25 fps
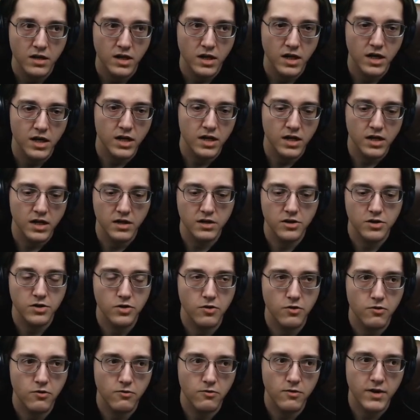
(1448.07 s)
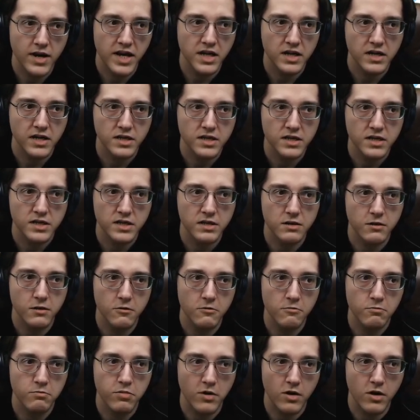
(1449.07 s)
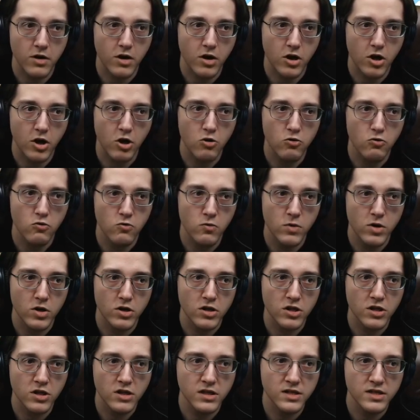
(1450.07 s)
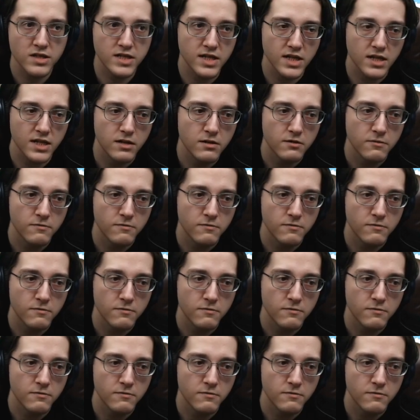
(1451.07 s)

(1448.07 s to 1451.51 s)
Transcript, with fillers: uh, cranks poles.